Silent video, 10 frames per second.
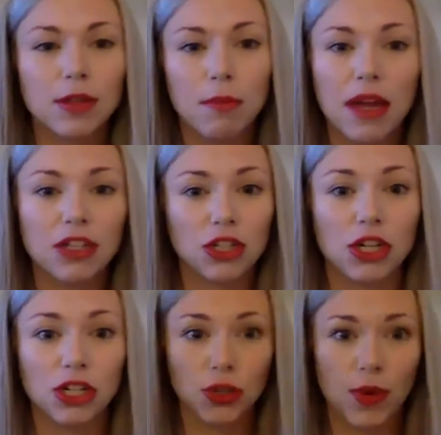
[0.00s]
So make sure
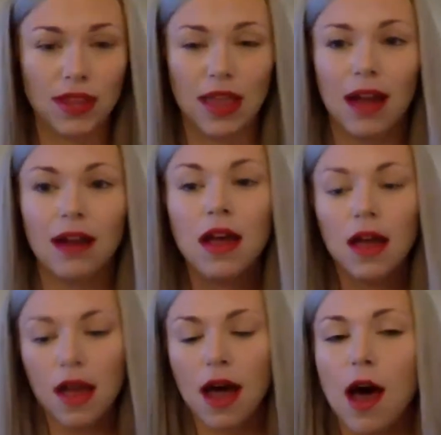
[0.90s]
you're doing
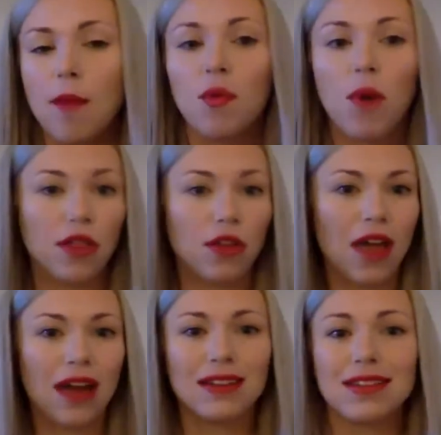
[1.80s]
that. Whether
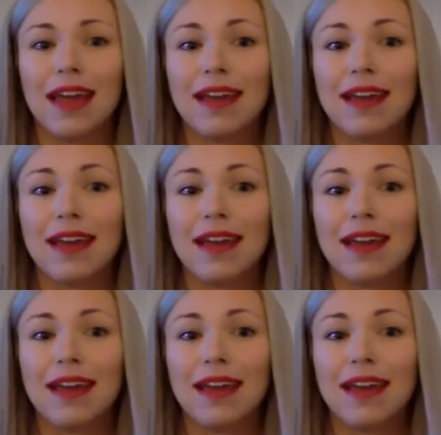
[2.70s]
that is like